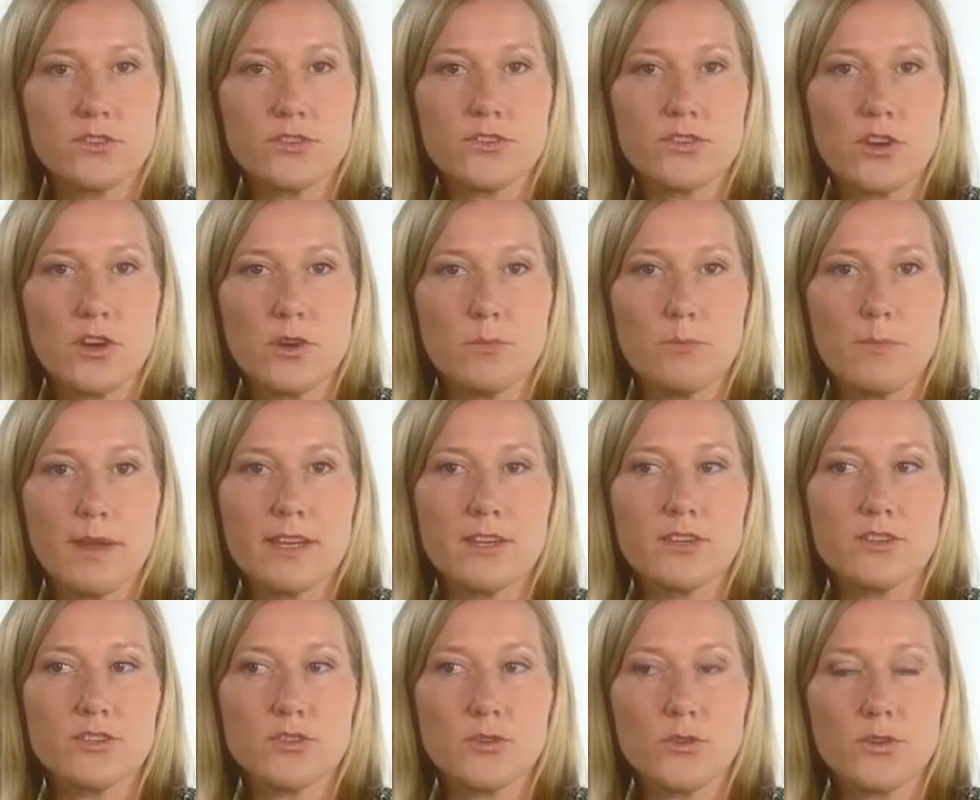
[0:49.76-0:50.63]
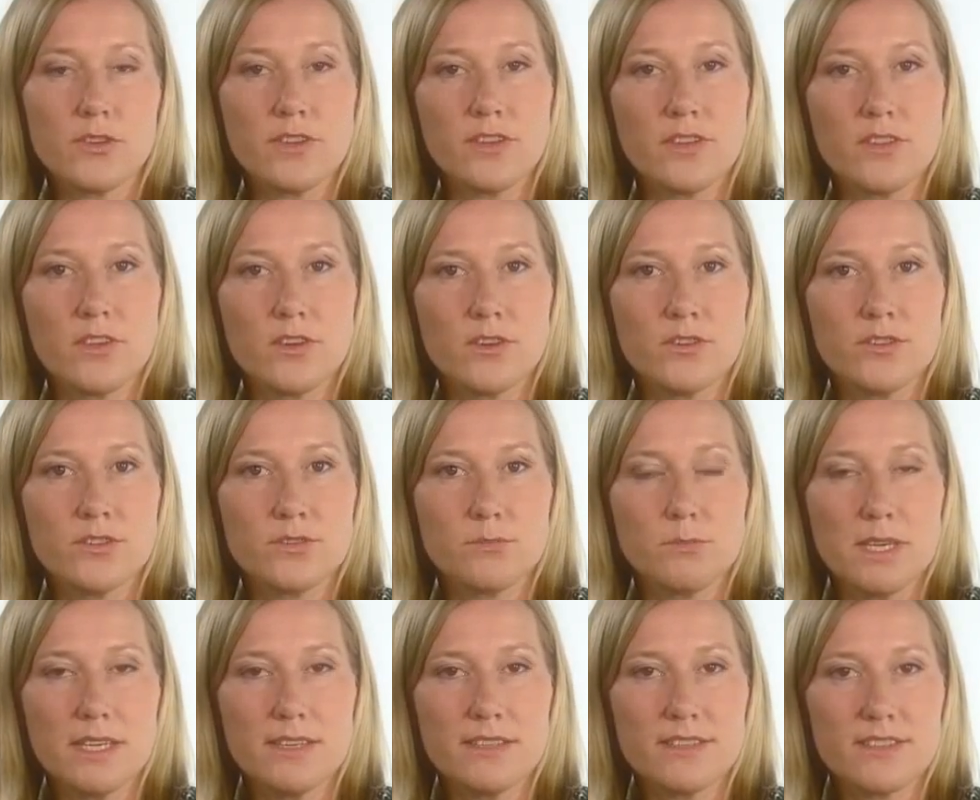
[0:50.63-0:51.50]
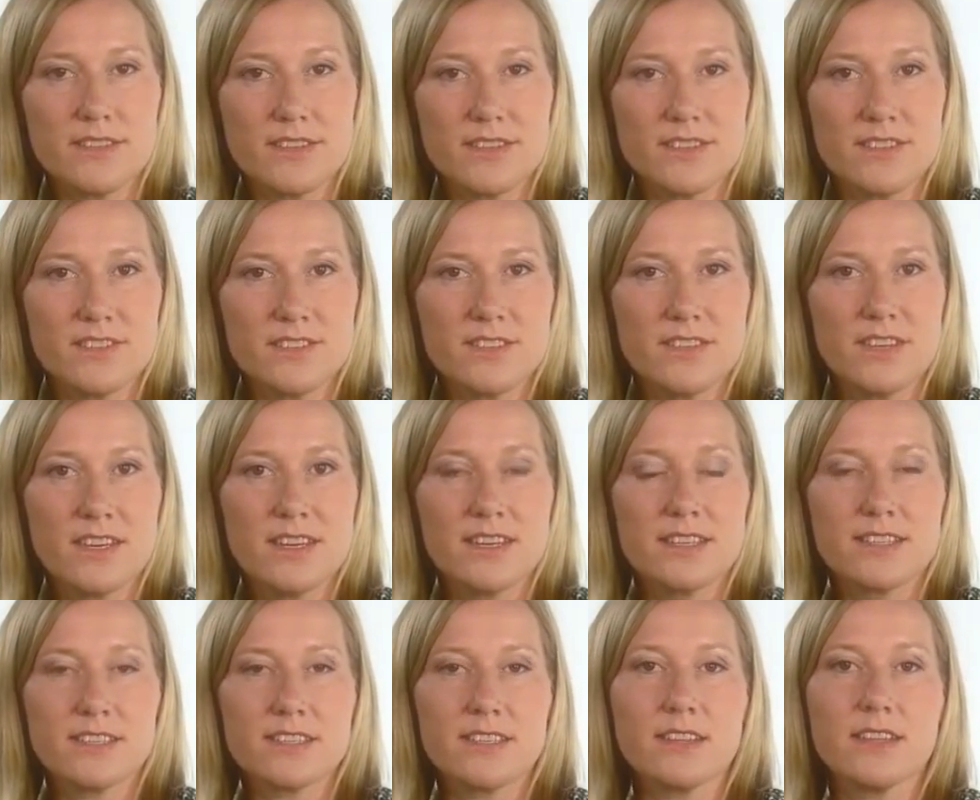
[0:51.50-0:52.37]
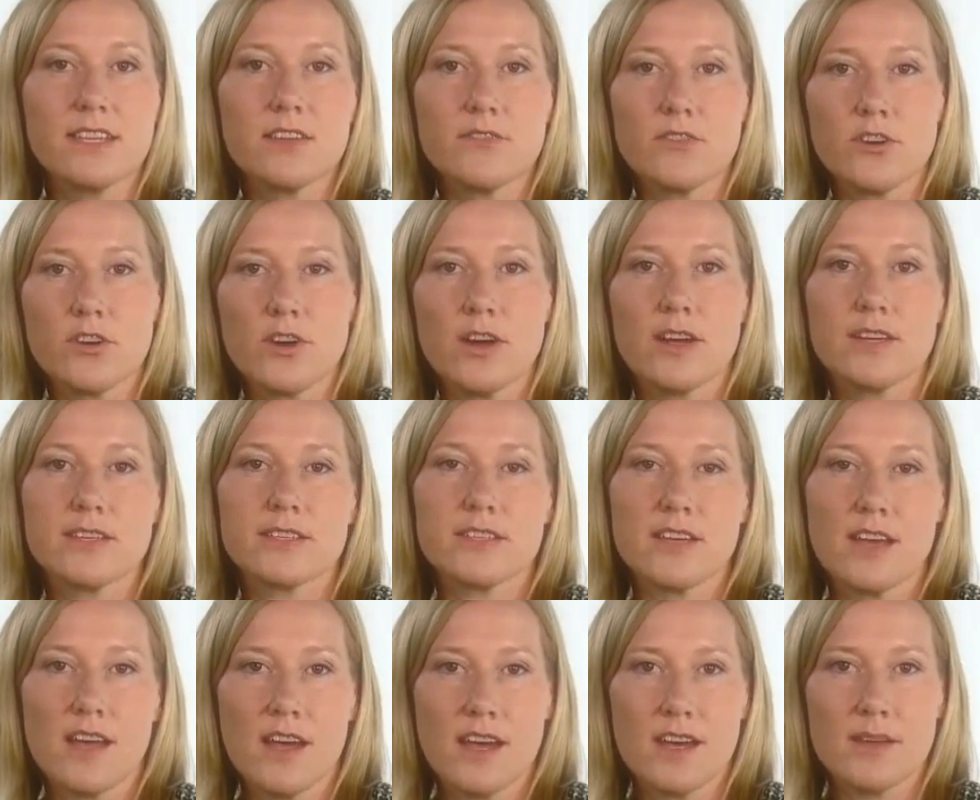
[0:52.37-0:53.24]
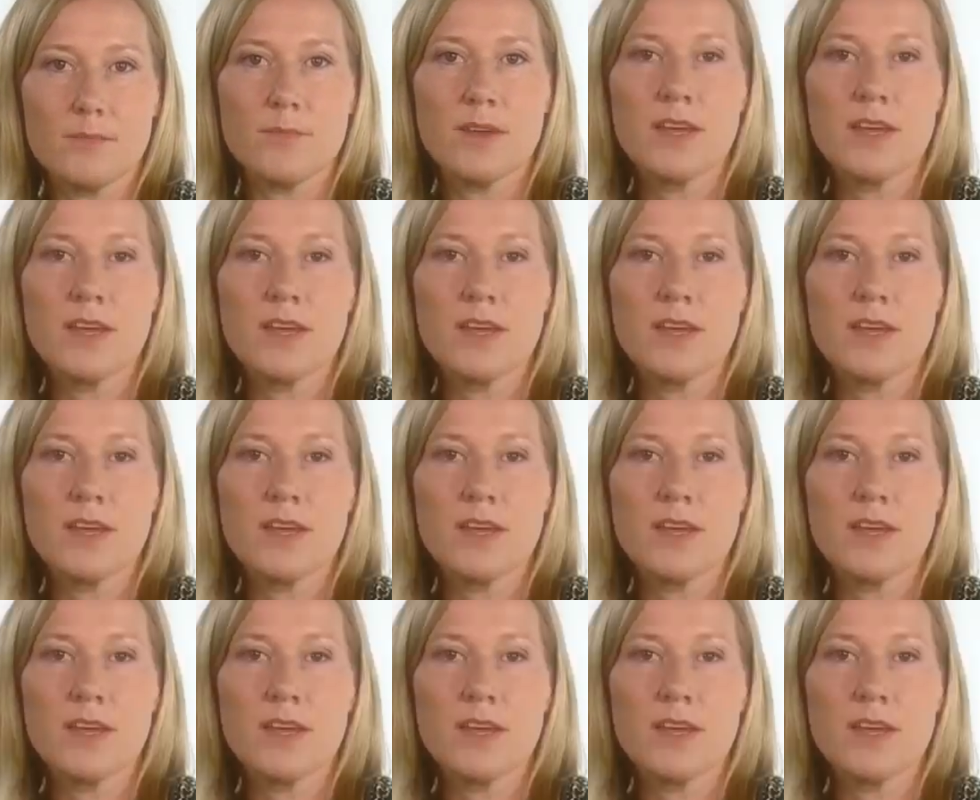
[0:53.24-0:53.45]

you start making sure that those pieces deliver on time.